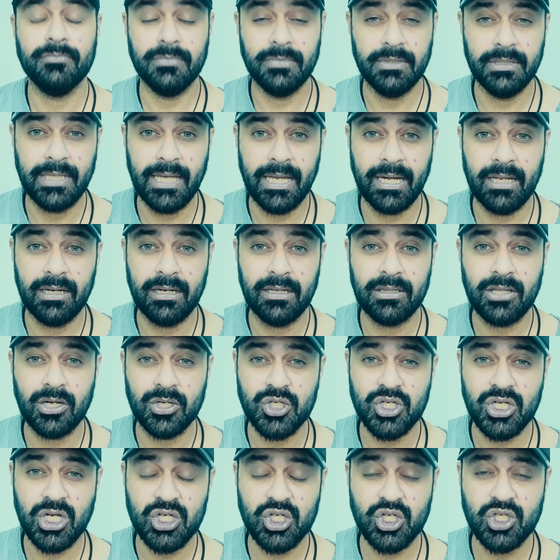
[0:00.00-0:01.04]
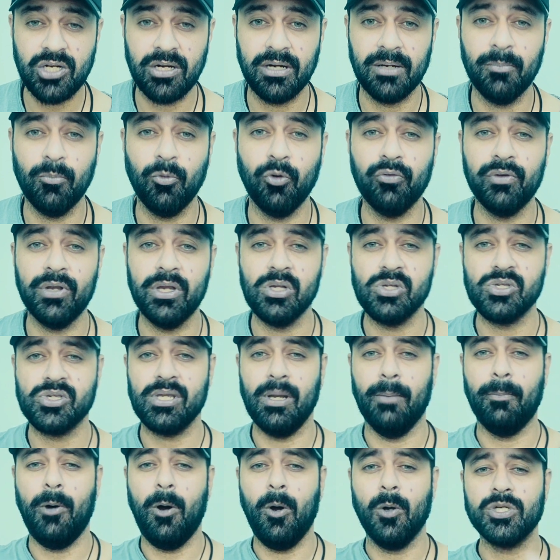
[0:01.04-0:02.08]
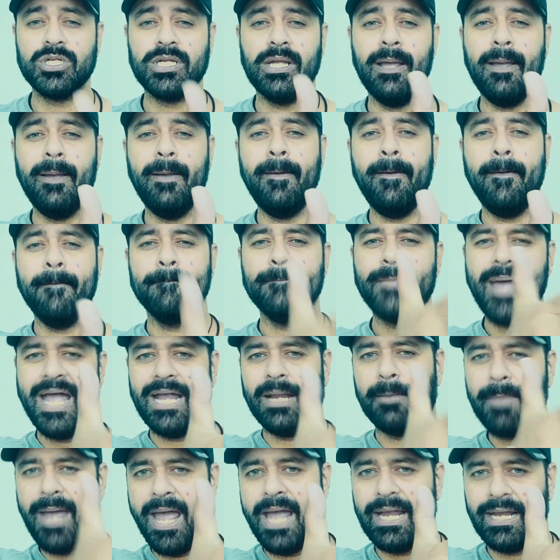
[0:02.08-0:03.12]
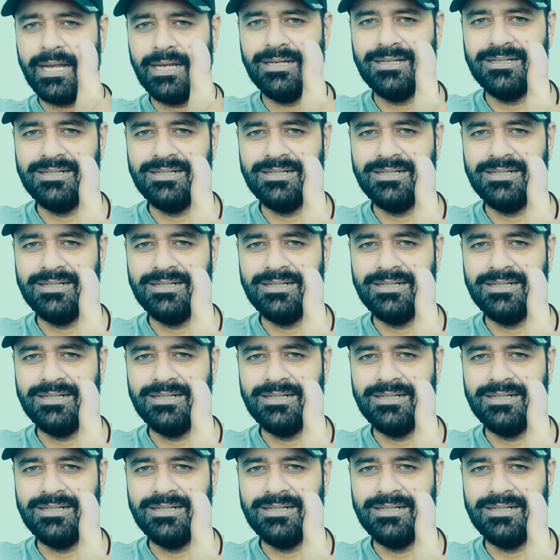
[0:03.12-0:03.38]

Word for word: Then another gesture in movies about bang bang.